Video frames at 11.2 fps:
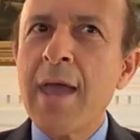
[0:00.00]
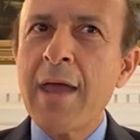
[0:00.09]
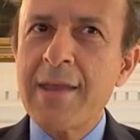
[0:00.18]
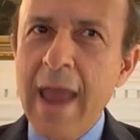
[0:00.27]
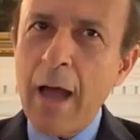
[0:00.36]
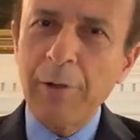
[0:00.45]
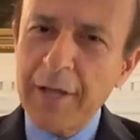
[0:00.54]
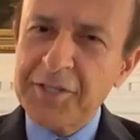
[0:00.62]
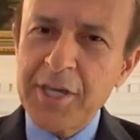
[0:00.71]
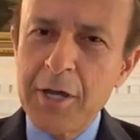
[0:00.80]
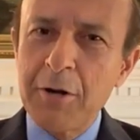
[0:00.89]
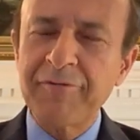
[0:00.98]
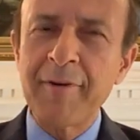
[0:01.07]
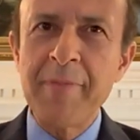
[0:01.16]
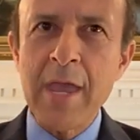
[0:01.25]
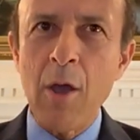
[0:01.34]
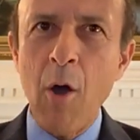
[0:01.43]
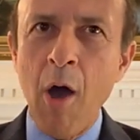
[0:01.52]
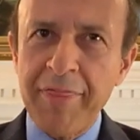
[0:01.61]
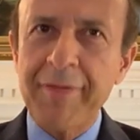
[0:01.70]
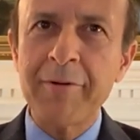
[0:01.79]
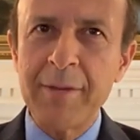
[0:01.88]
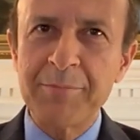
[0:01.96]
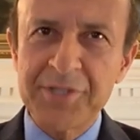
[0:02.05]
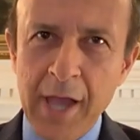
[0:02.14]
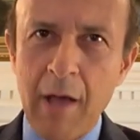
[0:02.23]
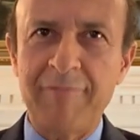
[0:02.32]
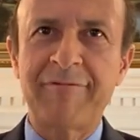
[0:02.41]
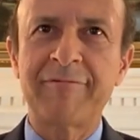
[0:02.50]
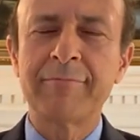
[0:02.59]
And now let's hear from the author himself.